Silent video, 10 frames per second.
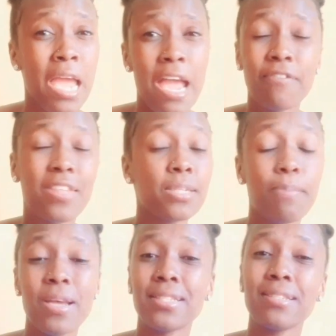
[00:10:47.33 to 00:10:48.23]
if that
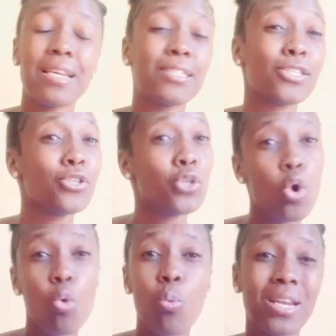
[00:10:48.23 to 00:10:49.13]
person doesn't
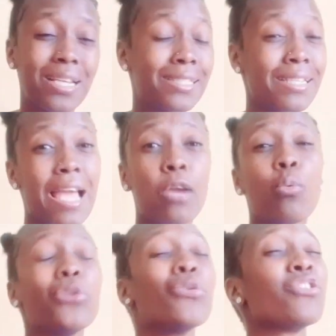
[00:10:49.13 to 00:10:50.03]
know what it's like
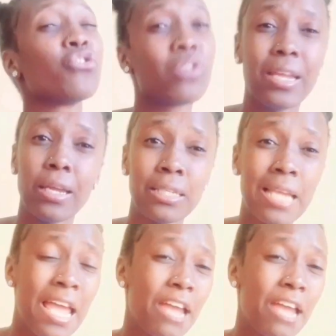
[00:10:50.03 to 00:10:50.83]
when you are triggered,